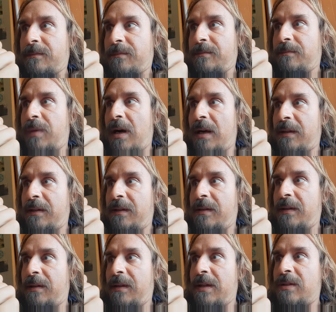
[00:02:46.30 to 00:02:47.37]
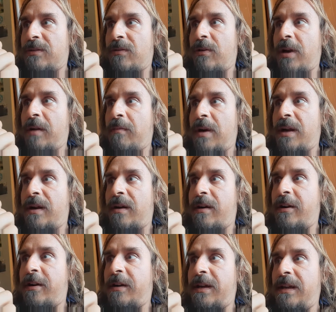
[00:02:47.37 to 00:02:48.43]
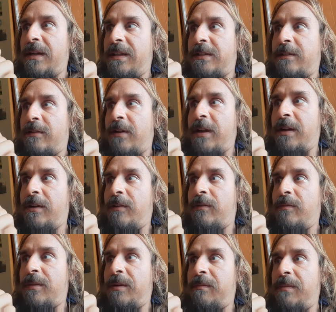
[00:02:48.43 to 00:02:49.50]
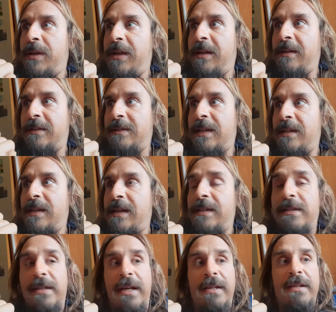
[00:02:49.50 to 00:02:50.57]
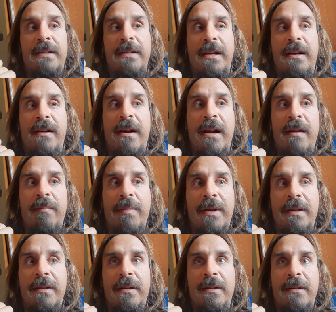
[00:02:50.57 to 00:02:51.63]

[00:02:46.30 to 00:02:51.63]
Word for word: but destroying Mother Earth and destroying human beings that they say that they are helping.